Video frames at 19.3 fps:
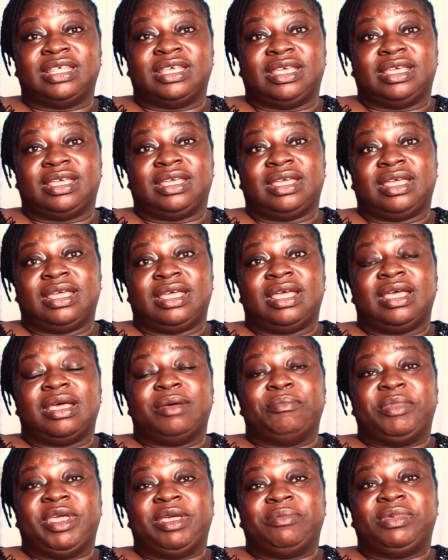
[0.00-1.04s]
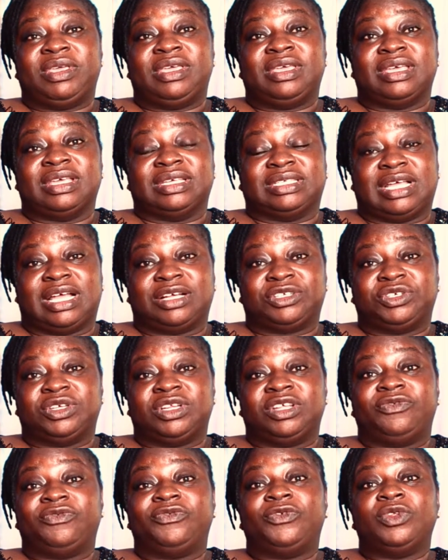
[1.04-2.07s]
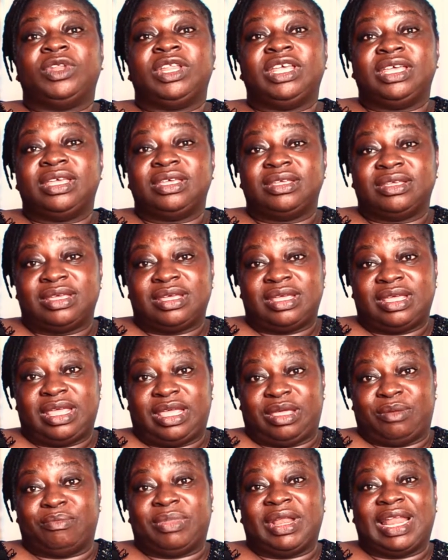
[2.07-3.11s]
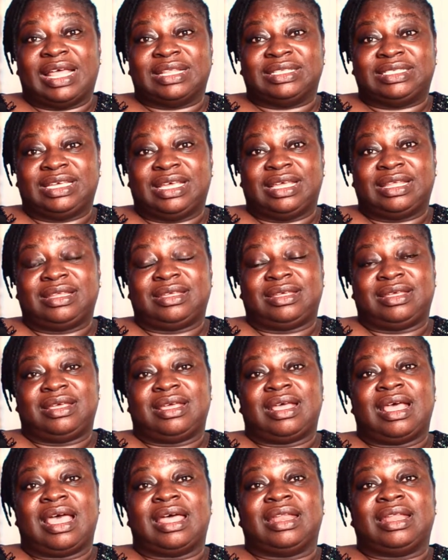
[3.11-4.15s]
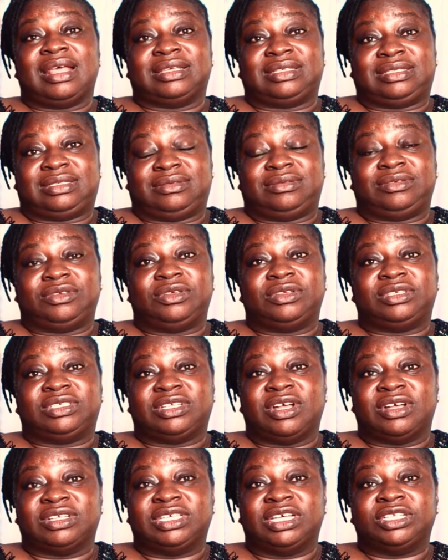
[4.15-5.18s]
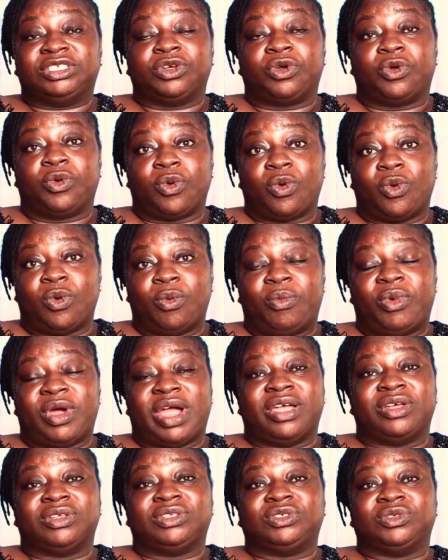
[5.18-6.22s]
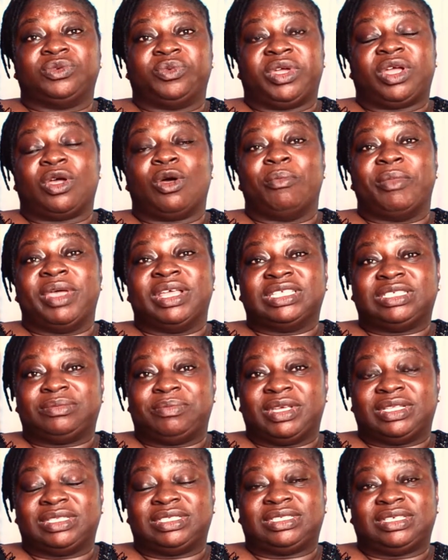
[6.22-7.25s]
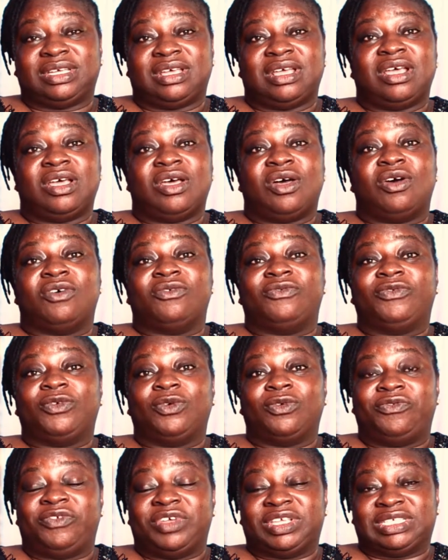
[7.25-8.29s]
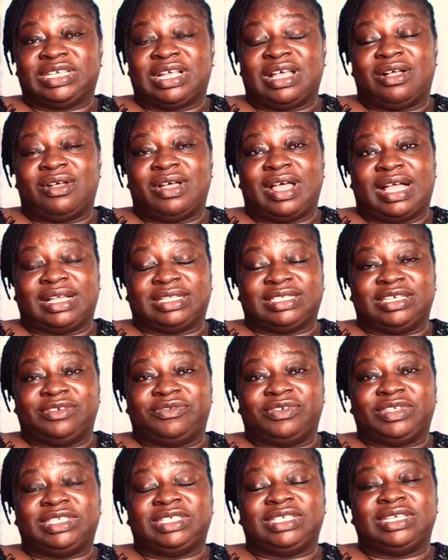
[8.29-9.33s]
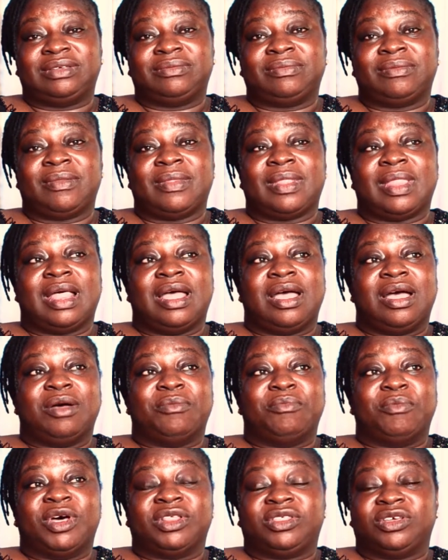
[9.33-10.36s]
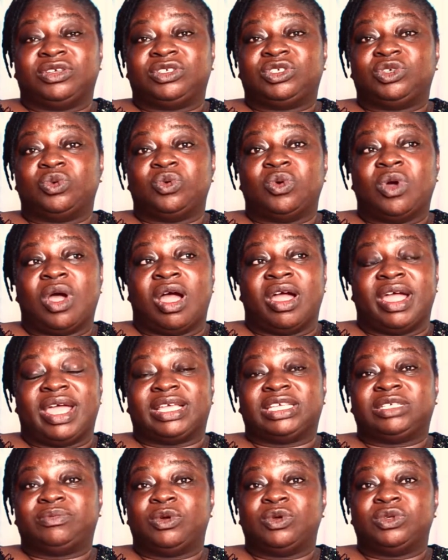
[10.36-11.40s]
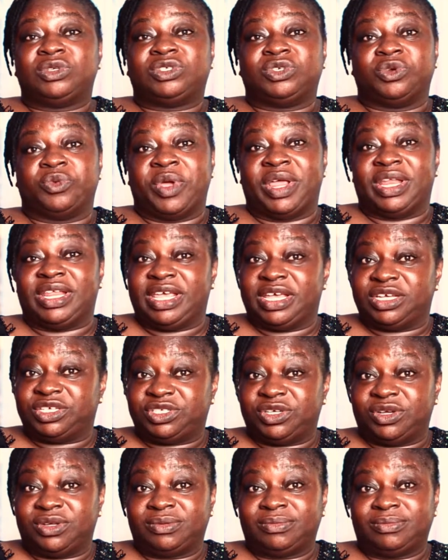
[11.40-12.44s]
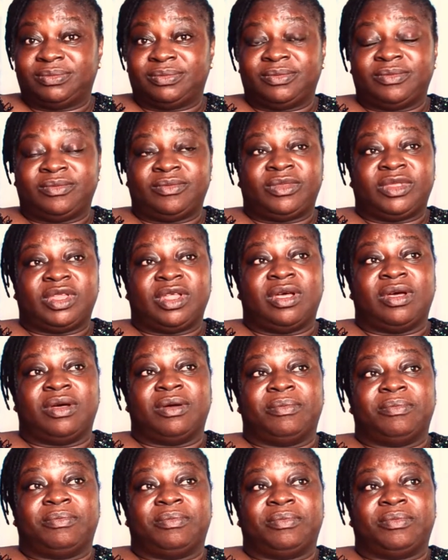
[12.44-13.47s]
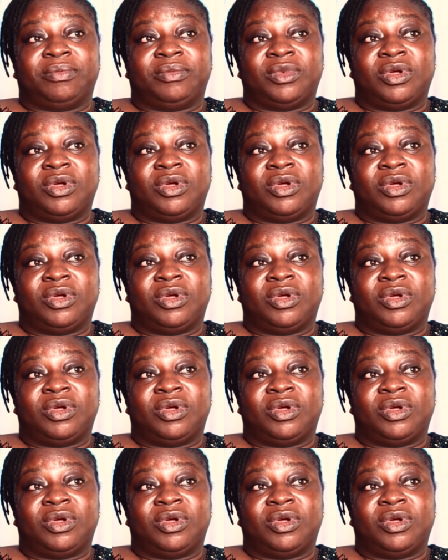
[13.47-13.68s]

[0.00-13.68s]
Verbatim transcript: the baby is actually fully implanted and has started to grow prior to recommencement of full physical activity, mothers who are exposed to radiation um,